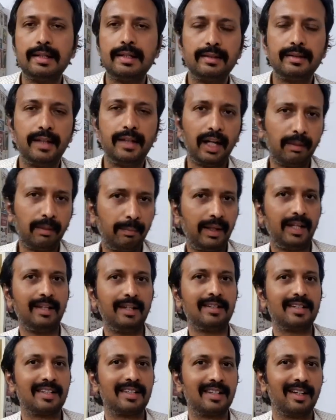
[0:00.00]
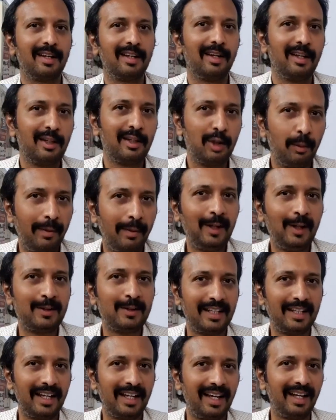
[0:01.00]
That means you mean to
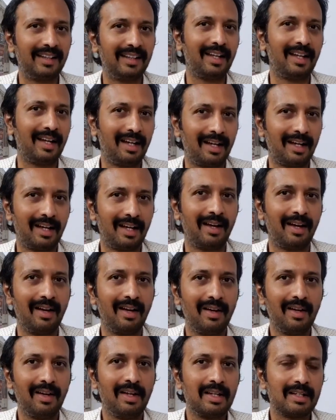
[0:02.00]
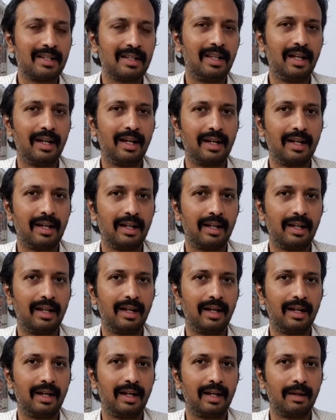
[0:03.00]
say the the
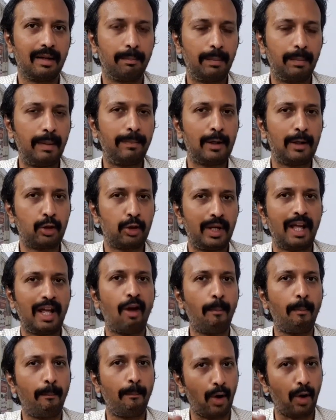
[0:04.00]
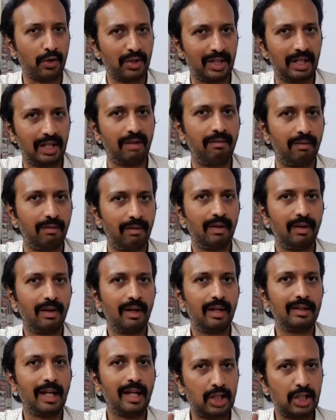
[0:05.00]
the people should have positive,
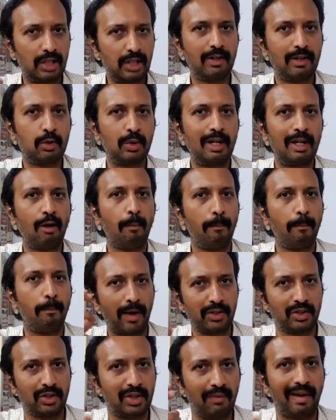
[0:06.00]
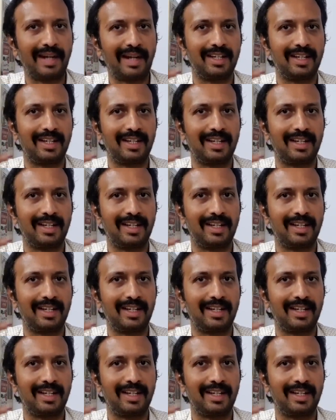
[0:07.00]
the achiever should have positive attitude.